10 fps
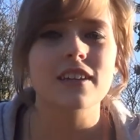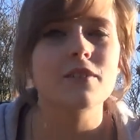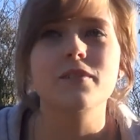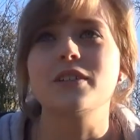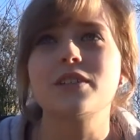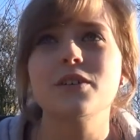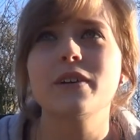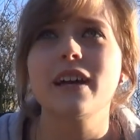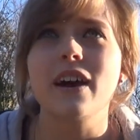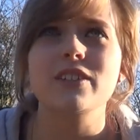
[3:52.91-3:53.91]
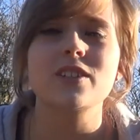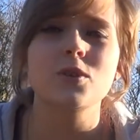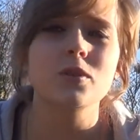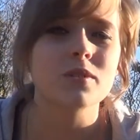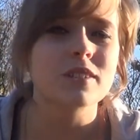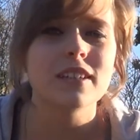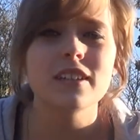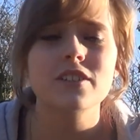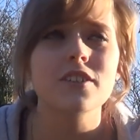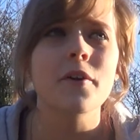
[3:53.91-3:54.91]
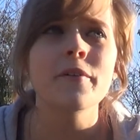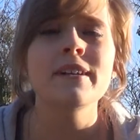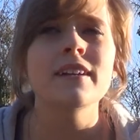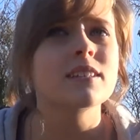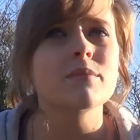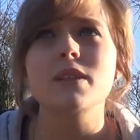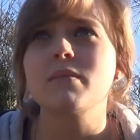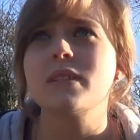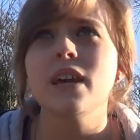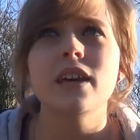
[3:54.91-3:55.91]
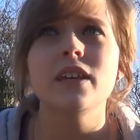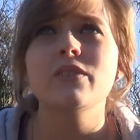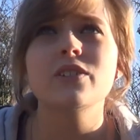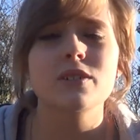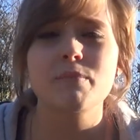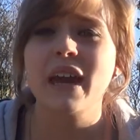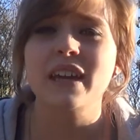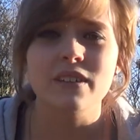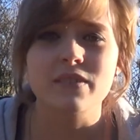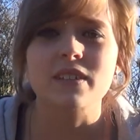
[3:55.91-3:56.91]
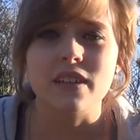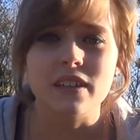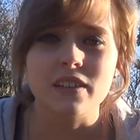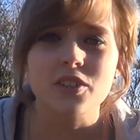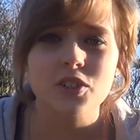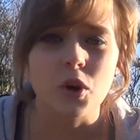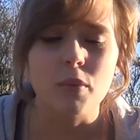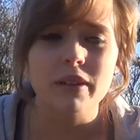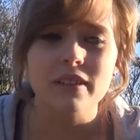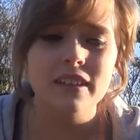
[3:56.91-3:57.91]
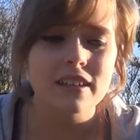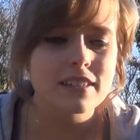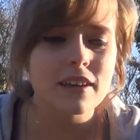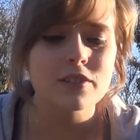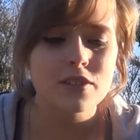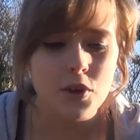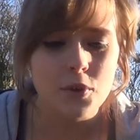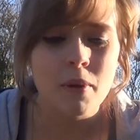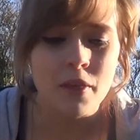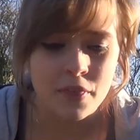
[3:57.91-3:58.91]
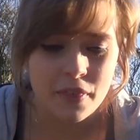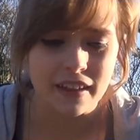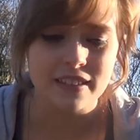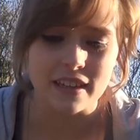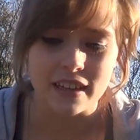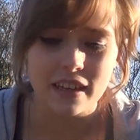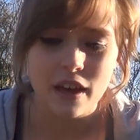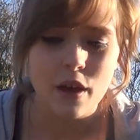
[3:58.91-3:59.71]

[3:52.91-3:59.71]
I don't want to do it. Having to talk to a teacher, sometimes even just paying for something in a shop, and that sounds so pathetic,